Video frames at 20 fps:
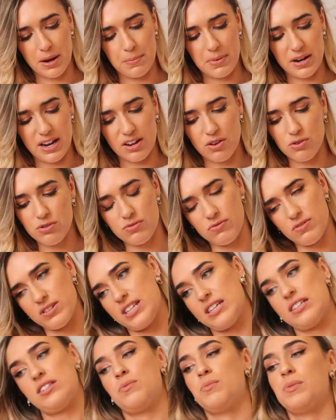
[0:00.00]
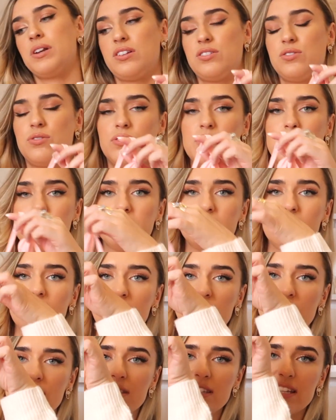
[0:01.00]
but I couldn't resist them when I saw them so
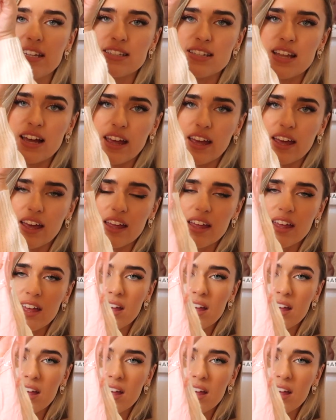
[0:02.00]
they're just this like